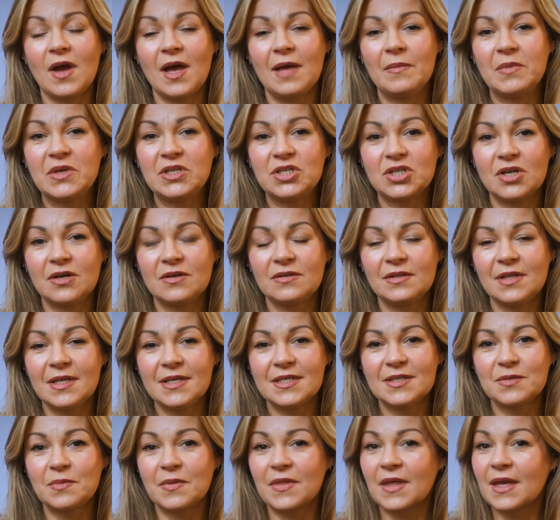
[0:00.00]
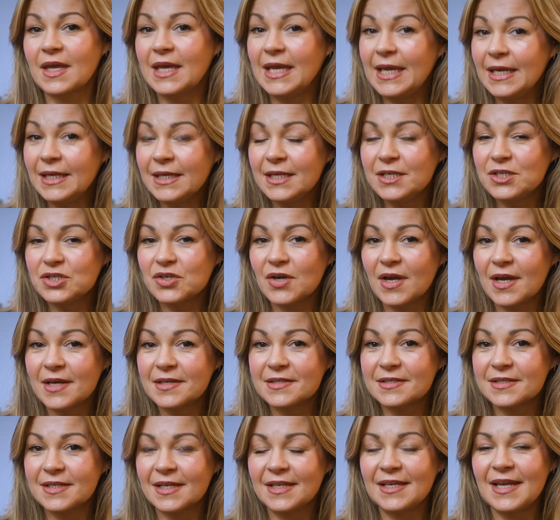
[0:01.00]
I'm a journalist with a keen
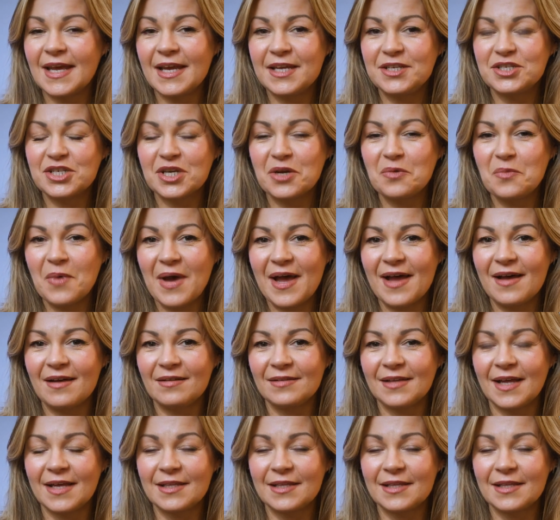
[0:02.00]
interest in aging well